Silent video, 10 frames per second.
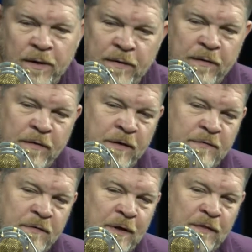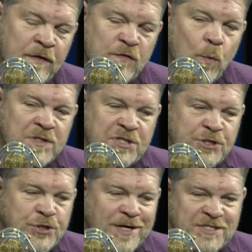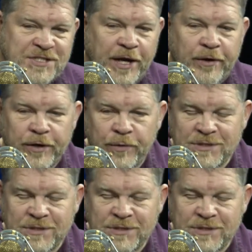this wasn't to try to scare you.